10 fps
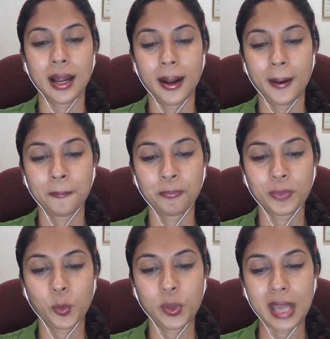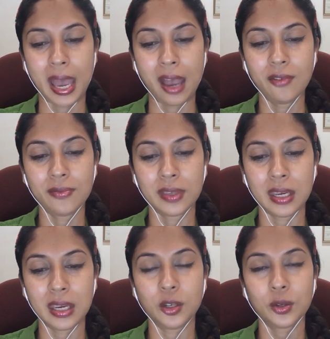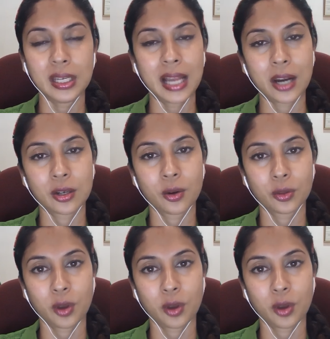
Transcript: would have the unilateral